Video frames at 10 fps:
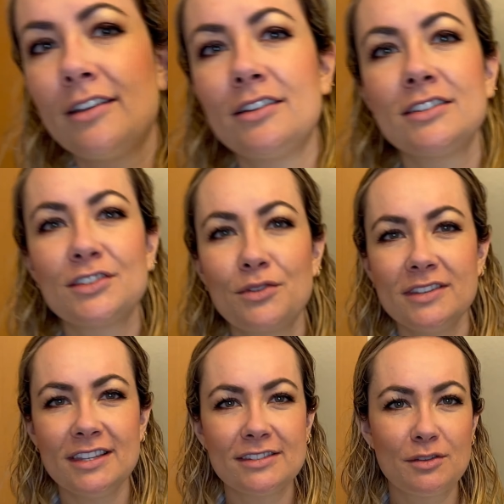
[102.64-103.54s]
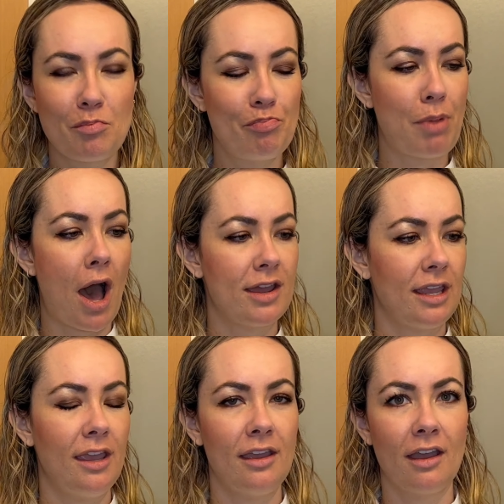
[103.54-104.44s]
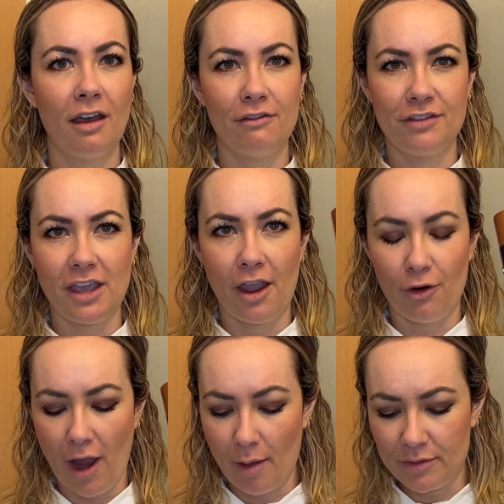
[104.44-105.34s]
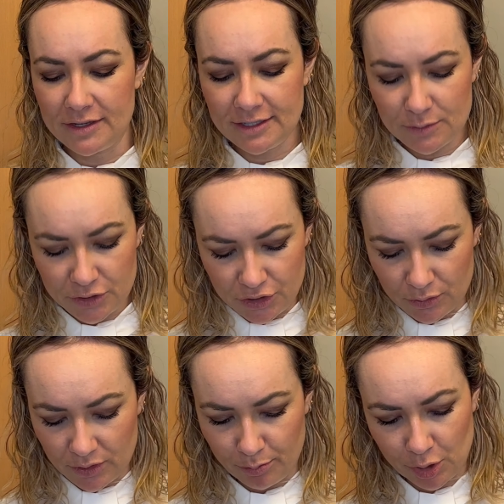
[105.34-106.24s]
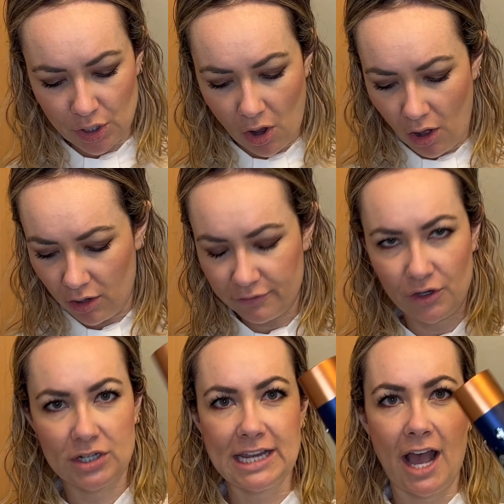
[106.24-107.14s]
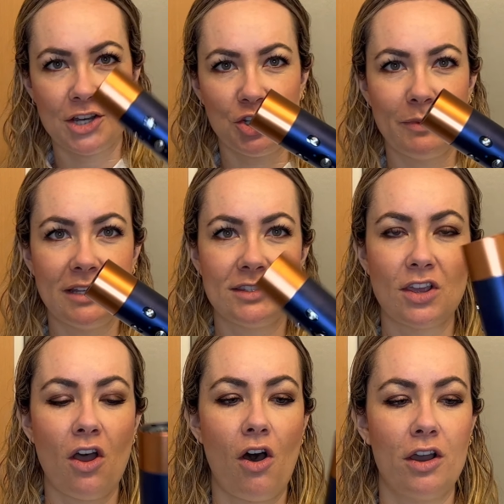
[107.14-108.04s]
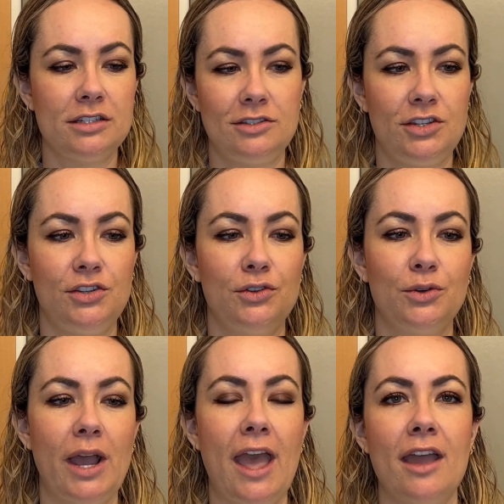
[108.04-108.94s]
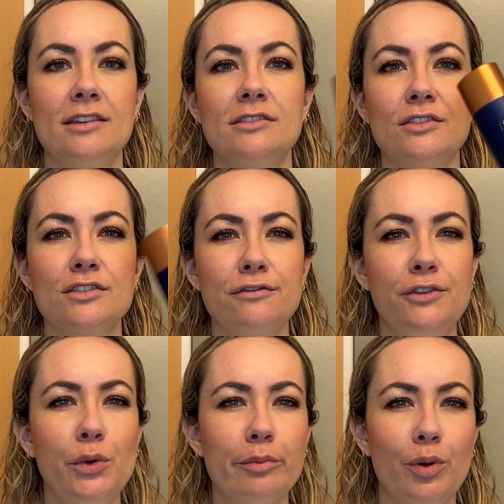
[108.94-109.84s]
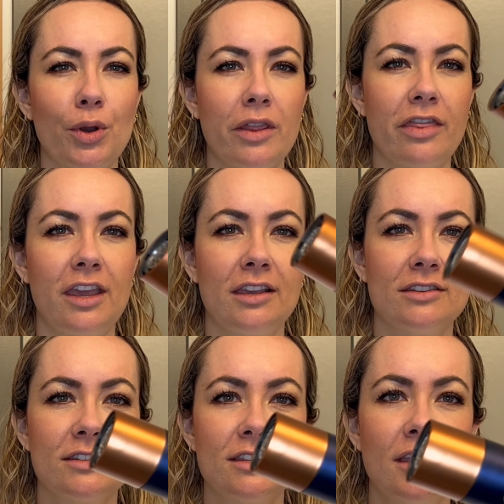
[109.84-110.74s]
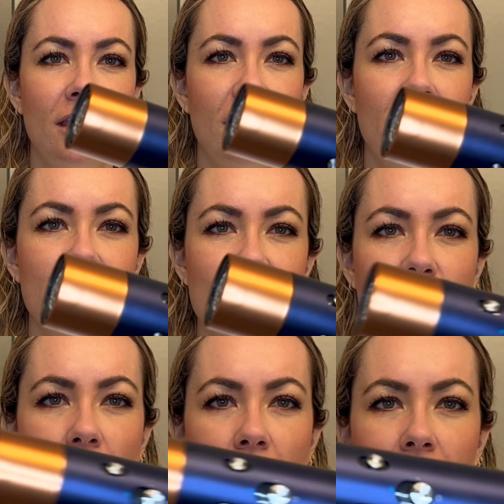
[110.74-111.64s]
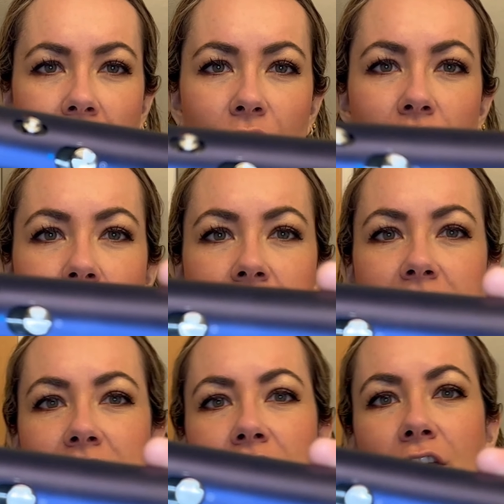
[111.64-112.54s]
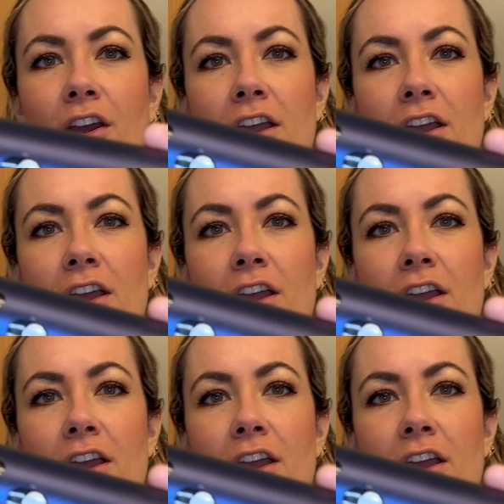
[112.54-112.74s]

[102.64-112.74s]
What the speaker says: So this is the body of the Airwrap. This is what you put all of your attachments onto. And there's a few important things to call out on here.